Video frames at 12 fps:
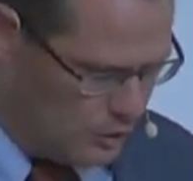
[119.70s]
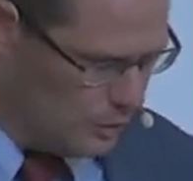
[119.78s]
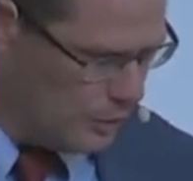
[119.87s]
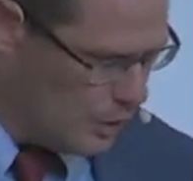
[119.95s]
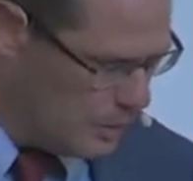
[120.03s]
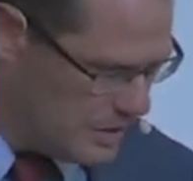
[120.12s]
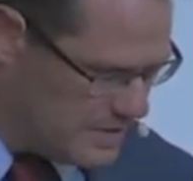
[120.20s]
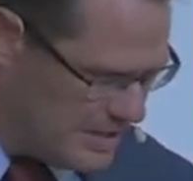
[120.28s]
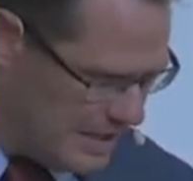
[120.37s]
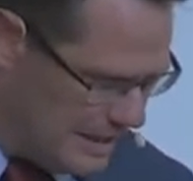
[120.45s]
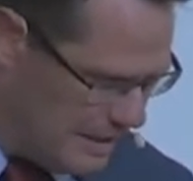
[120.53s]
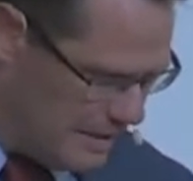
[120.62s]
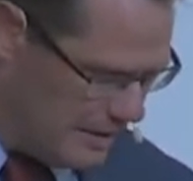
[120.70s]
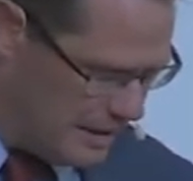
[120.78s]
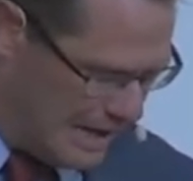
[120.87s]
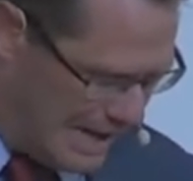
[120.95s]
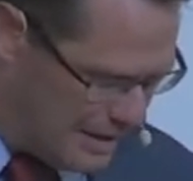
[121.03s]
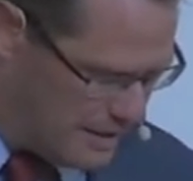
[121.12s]
You'll notice in the
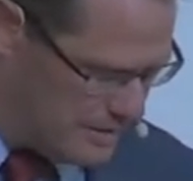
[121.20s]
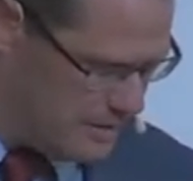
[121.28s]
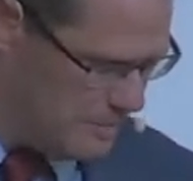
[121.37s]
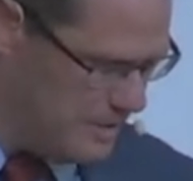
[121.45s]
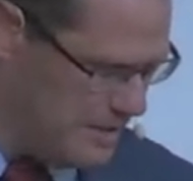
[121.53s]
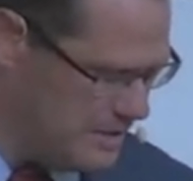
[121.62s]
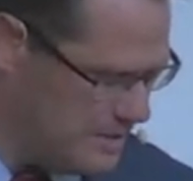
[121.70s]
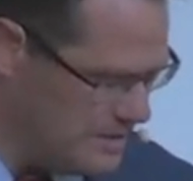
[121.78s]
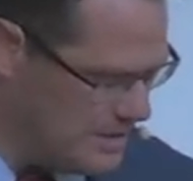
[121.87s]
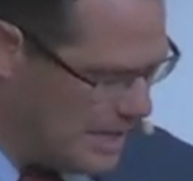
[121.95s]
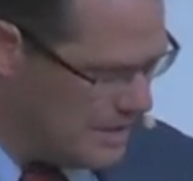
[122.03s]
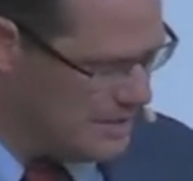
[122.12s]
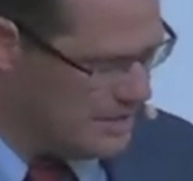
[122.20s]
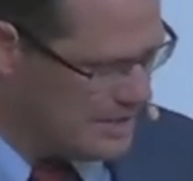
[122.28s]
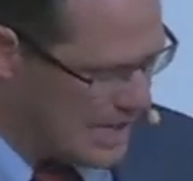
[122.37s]
Catechism, it says,